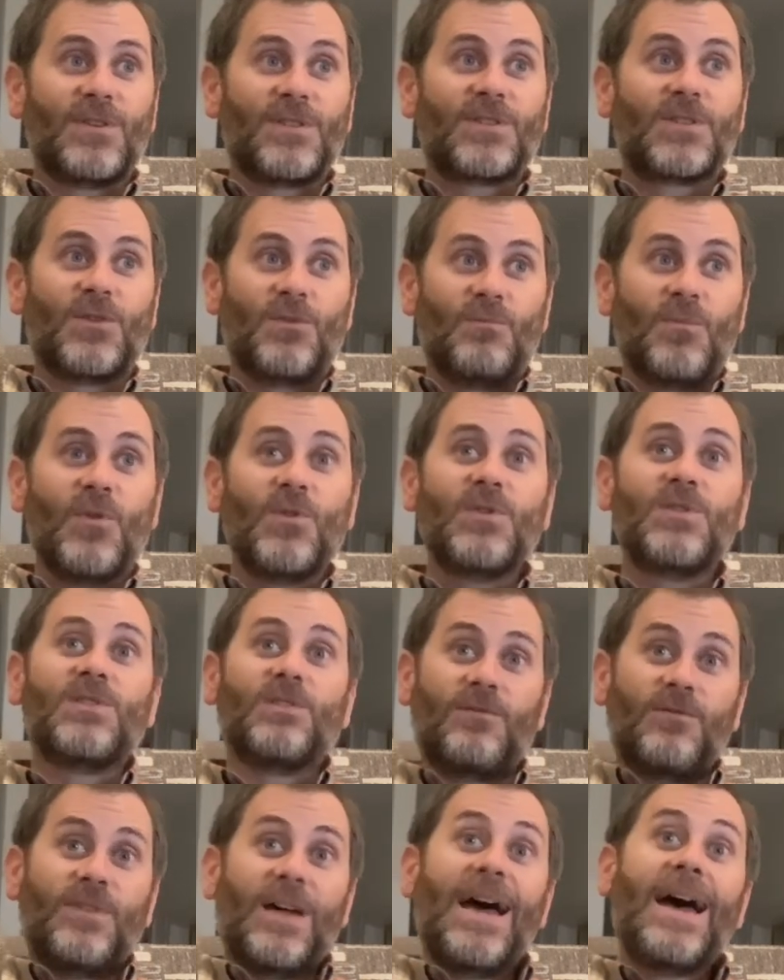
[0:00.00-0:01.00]
So most
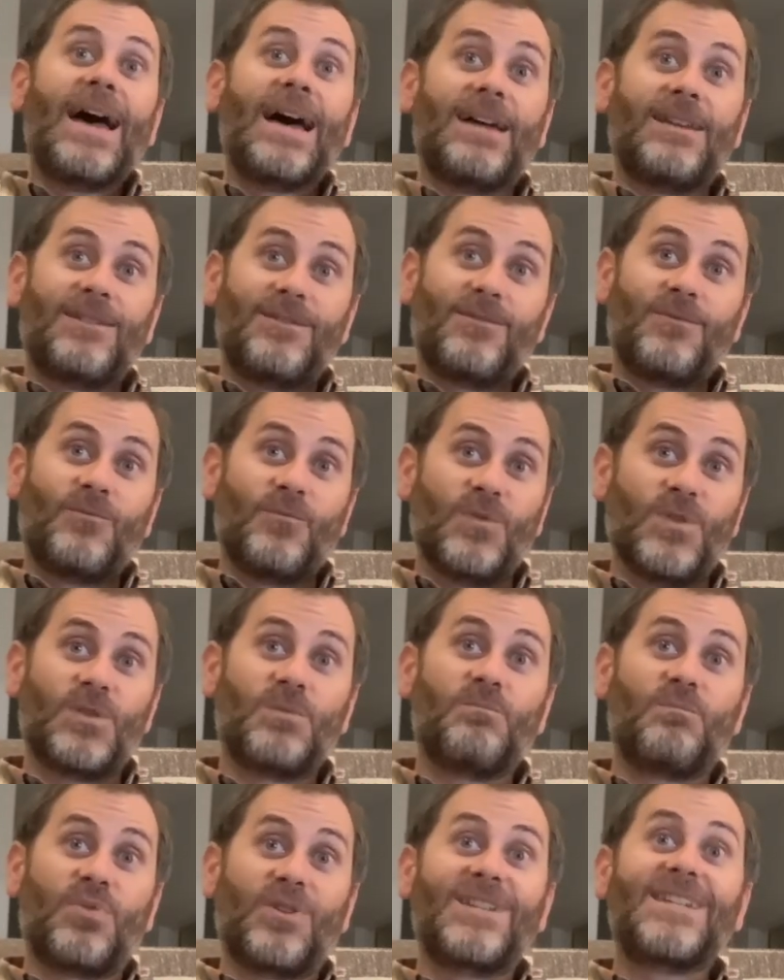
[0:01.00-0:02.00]
of that was
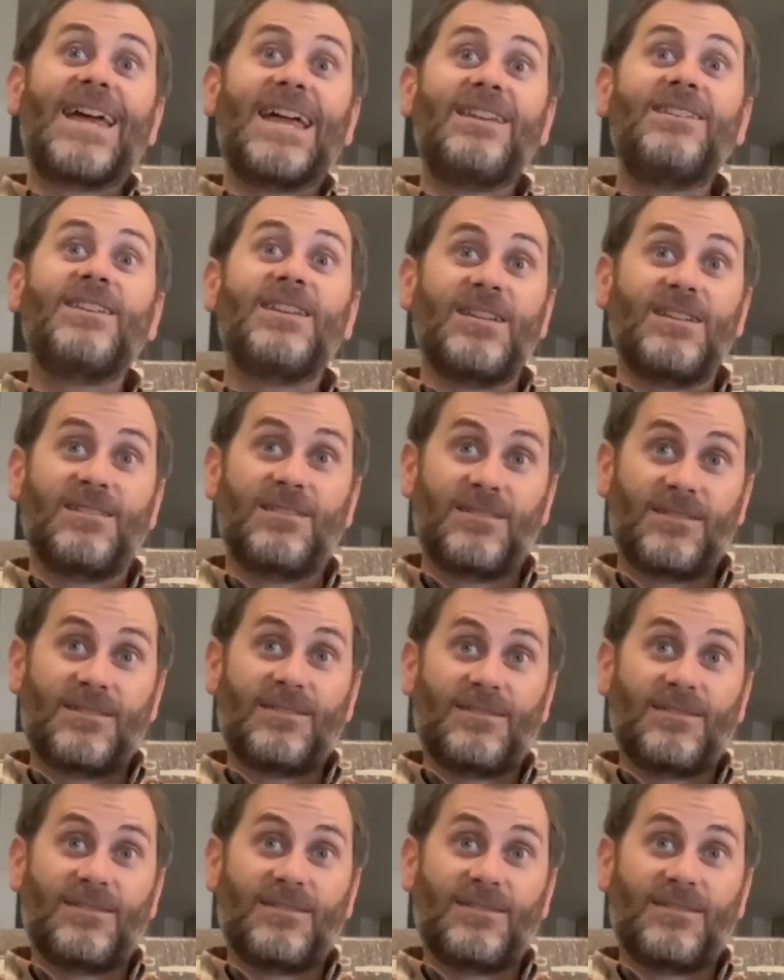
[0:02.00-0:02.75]
pretending